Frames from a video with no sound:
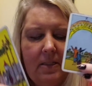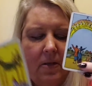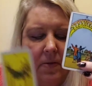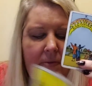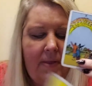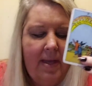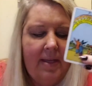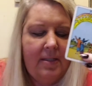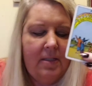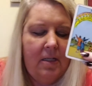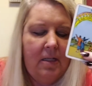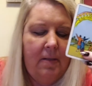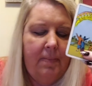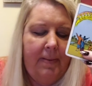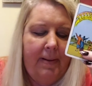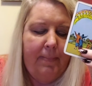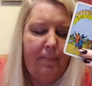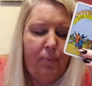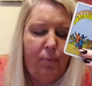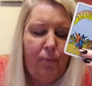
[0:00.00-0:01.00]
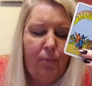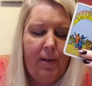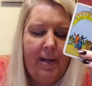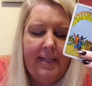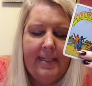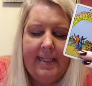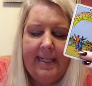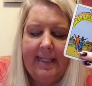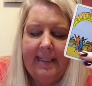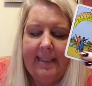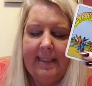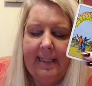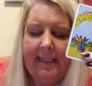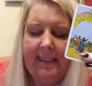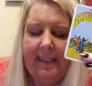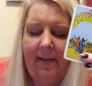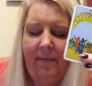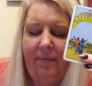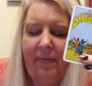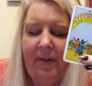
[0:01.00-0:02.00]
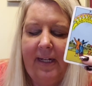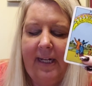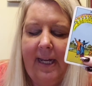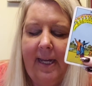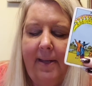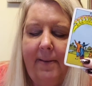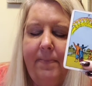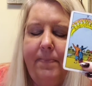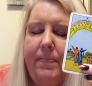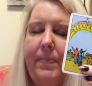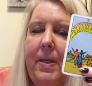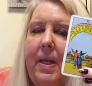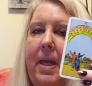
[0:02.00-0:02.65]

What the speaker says: so that's going to be pretty significant.